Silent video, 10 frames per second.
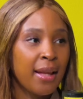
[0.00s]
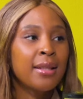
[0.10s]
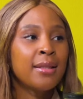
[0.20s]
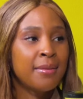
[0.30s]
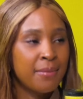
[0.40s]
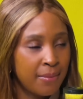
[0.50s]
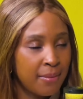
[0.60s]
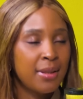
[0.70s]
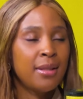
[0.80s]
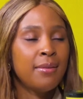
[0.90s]
It
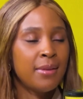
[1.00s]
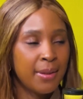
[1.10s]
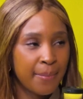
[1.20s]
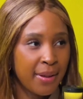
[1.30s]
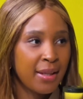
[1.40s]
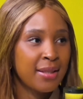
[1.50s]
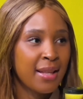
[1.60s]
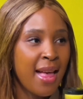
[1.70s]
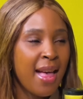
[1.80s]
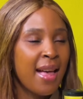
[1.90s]
really, mm-hmm. really pays.
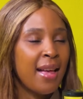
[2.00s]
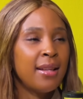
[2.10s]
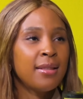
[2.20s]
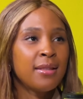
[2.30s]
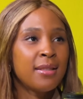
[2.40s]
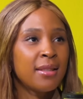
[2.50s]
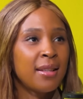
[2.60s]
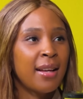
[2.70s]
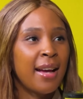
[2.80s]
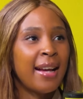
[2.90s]
And
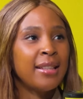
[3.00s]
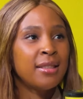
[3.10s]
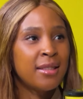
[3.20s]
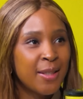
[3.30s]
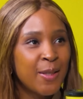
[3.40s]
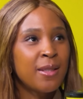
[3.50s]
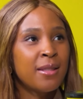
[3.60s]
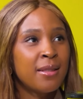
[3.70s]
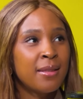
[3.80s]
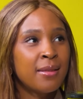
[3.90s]
I did
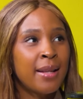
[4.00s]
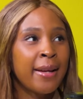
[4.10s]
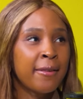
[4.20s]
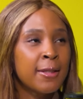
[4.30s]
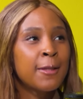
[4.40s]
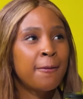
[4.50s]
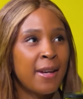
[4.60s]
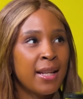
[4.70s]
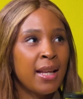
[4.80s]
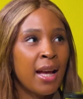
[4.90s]
like it's
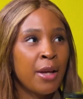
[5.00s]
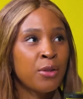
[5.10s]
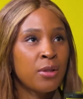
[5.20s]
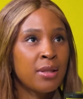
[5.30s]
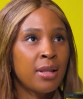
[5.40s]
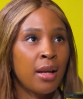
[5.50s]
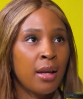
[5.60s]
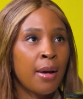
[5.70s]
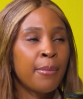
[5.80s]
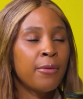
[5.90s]
funny. I used to
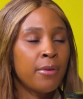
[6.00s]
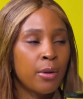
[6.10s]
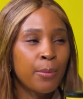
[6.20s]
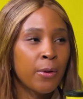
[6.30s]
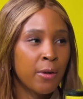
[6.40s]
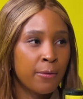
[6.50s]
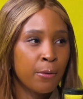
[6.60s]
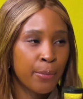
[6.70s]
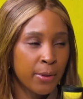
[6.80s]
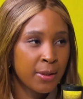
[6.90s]
say I'm a very
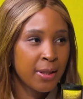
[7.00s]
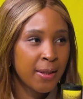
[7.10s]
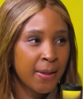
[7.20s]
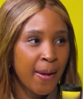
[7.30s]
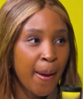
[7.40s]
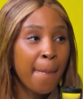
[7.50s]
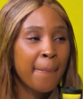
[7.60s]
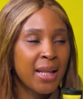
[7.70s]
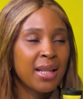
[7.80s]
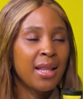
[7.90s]
prayerful person,
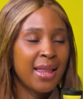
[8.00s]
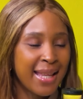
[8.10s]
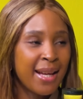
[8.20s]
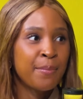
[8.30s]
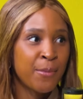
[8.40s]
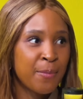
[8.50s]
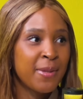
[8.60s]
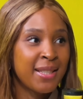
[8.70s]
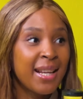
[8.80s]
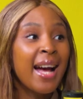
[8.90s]
but in that
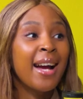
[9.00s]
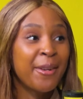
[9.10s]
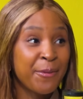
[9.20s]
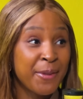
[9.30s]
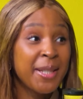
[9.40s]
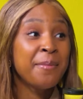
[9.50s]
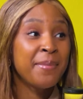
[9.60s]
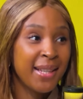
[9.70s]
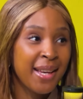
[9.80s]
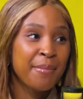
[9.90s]
moment, I really
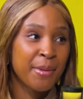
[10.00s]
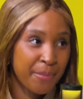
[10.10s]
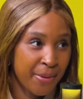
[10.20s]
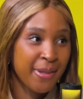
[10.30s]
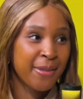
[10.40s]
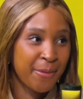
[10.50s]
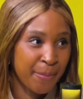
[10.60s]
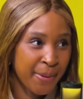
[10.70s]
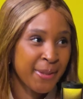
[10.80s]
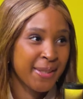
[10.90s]
became a prayerful
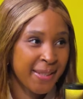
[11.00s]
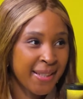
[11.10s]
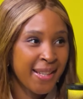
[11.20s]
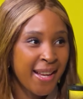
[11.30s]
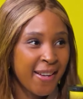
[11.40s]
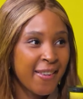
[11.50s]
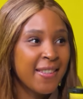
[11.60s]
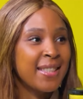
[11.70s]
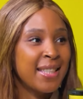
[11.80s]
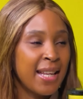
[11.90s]
person
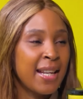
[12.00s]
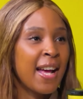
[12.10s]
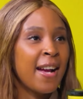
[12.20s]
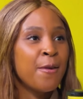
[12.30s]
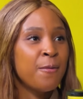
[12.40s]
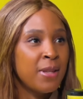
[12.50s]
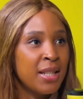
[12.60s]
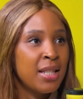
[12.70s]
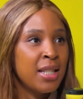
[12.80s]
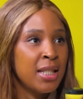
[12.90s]
because then I
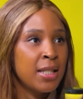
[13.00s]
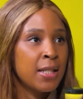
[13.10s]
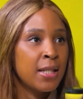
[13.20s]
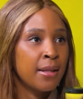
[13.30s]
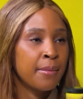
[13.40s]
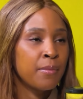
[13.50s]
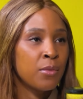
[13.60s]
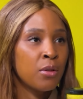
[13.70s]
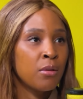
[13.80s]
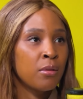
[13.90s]
really needed, um,
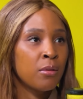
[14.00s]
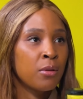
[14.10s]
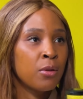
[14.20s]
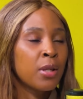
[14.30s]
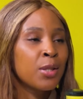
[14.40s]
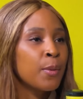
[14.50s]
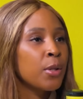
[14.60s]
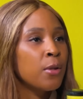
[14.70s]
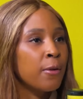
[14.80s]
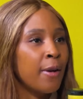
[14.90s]
you know, you can
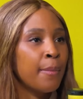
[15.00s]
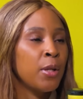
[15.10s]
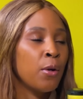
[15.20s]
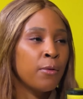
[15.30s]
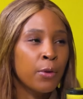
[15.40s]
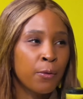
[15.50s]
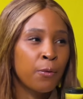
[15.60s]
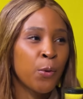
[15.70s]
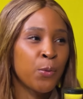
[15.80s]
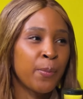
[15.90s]
speak to your family over the
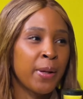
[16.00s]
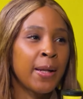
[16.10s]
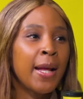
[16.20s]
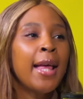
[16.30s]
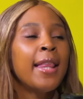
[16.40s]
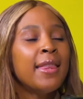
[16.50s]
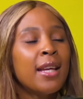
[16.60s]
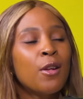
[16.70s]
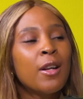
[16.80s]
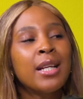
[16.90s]
phone, but
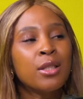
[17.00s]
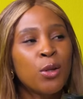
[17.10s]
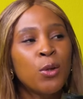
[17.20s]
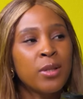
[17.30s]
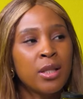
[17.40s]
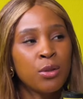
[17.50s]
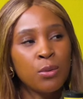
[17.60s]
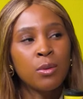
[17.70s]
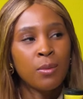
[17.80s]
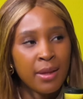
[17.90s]
they're not as close as
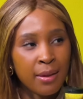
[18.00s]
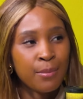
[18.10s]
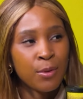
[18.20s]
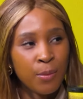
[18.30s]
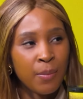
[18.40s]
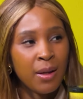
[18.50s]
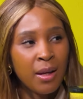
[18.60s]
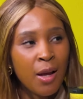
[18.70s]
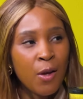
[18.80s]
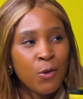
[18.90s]
you would want them to
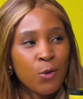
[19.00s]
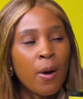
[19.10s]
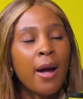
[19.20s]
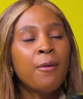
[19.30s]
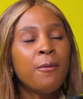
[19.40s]
be. So I